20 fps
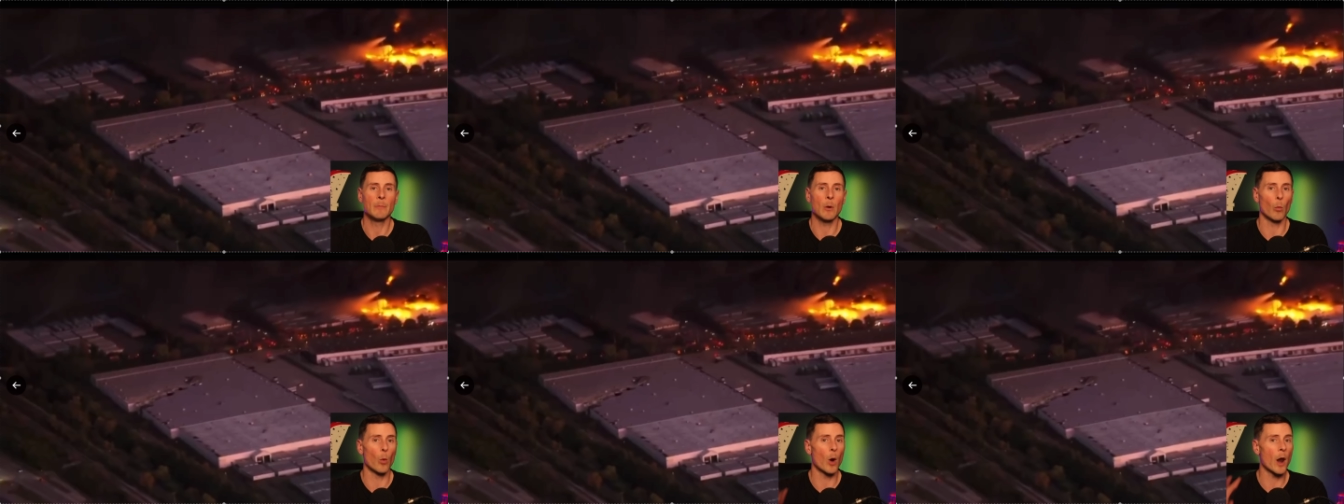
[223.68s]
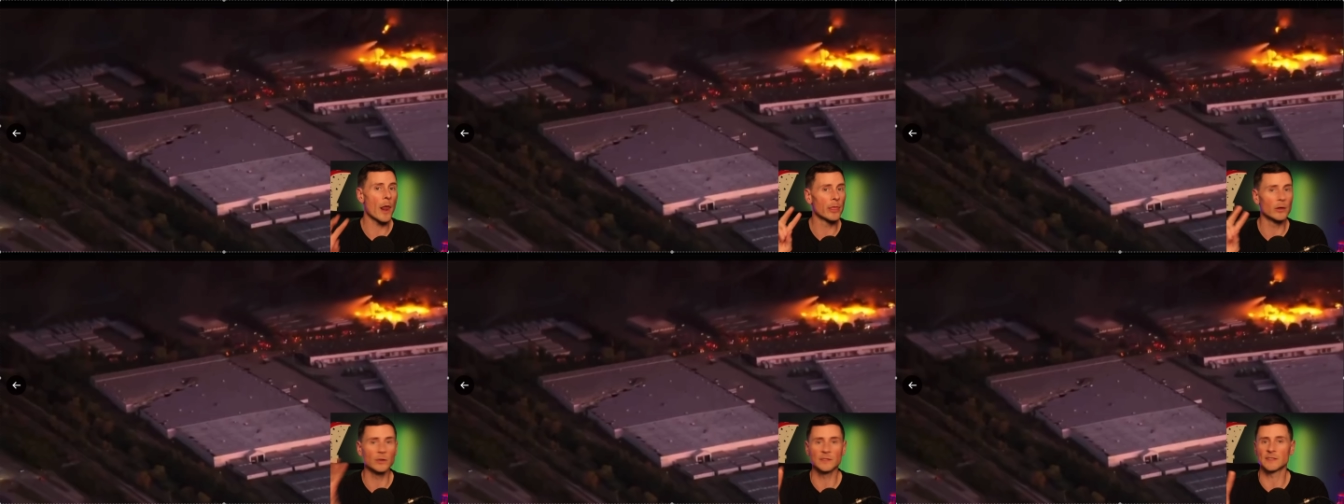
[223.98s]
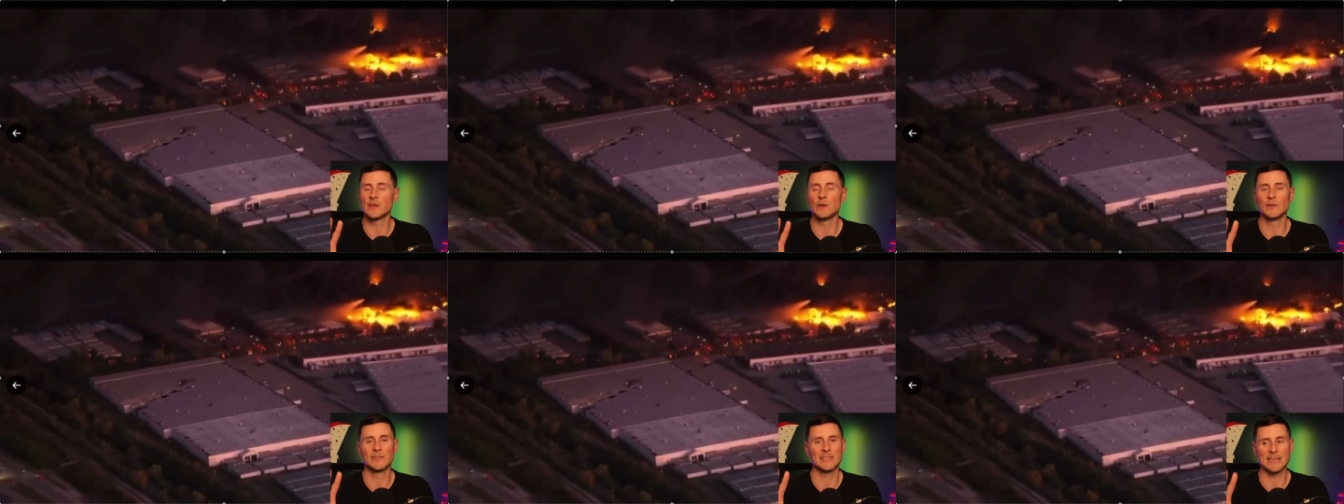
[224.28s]
But one of those
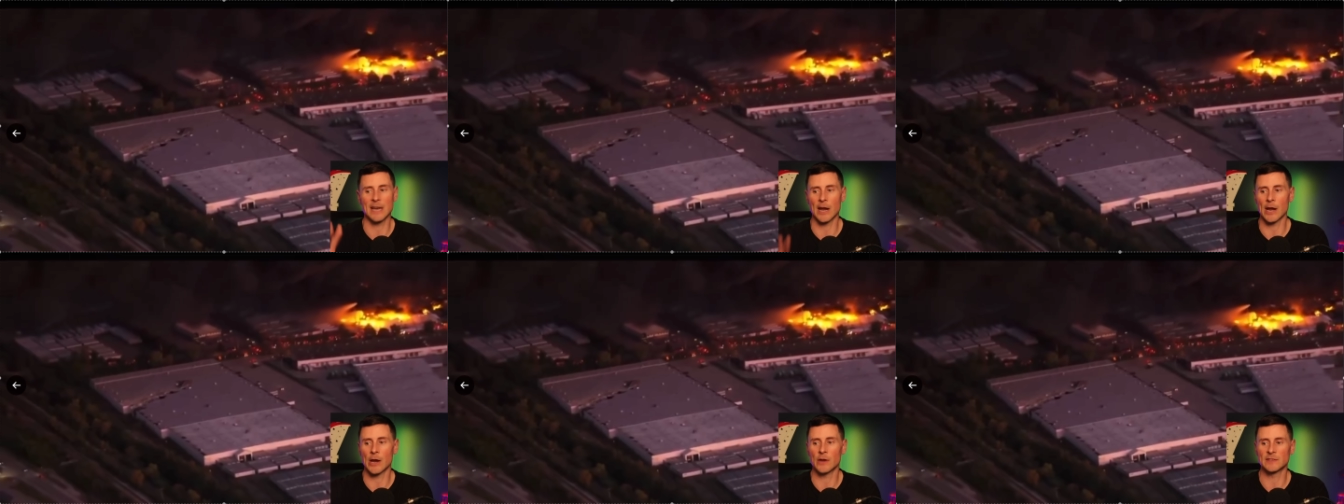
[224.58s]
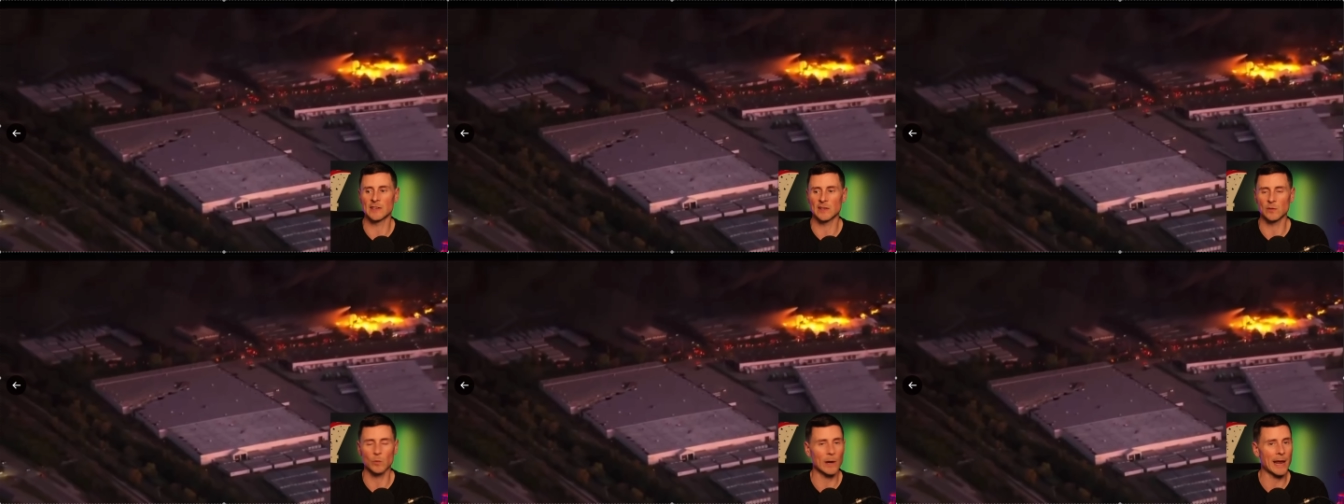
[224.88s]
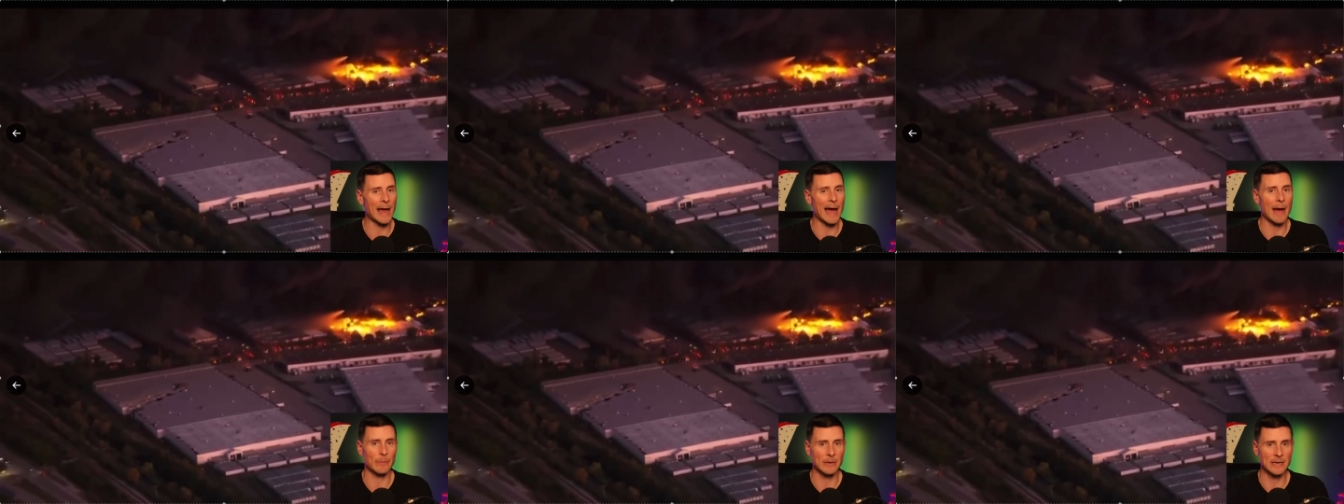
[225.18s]
two scenarios is
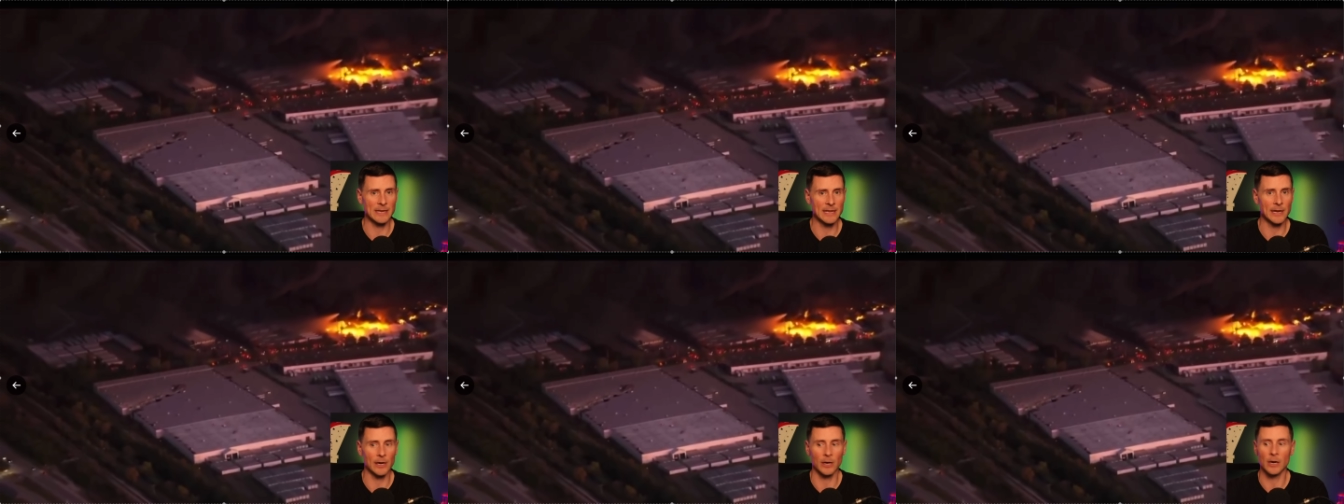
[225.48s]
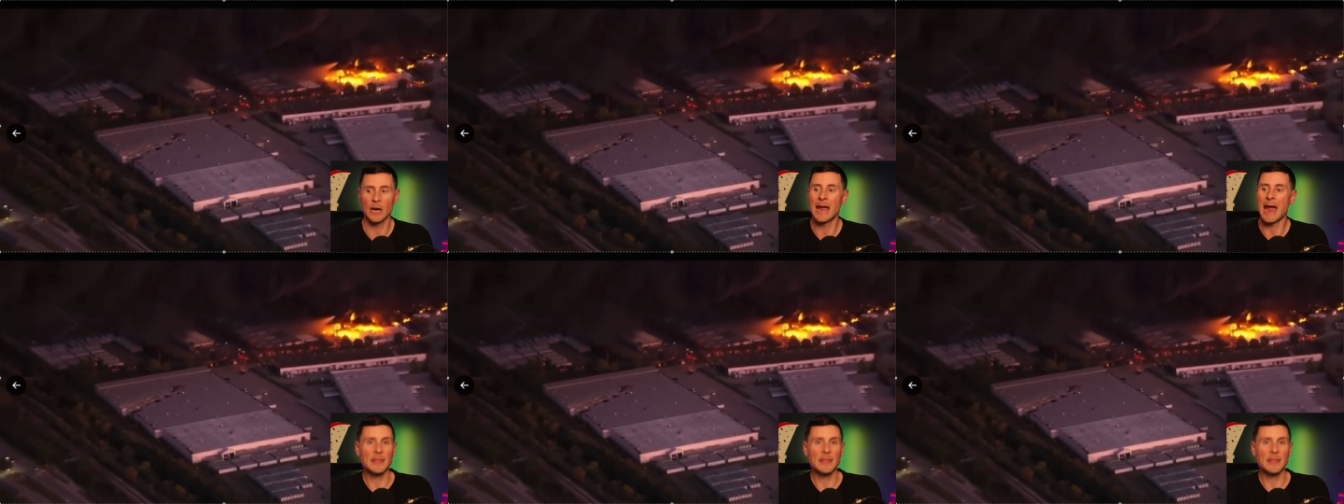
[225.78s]
what happened here.